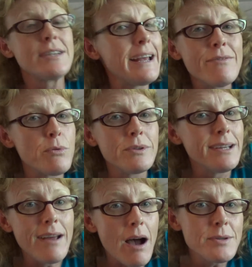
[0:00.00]
can't afford the
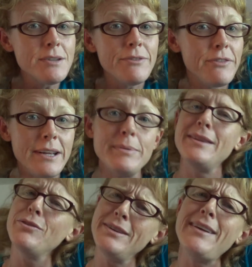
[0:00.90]
adoption fee, but
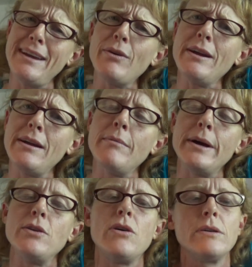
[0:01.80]
they'll take great care of
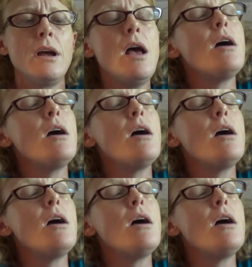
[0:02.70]
my dog.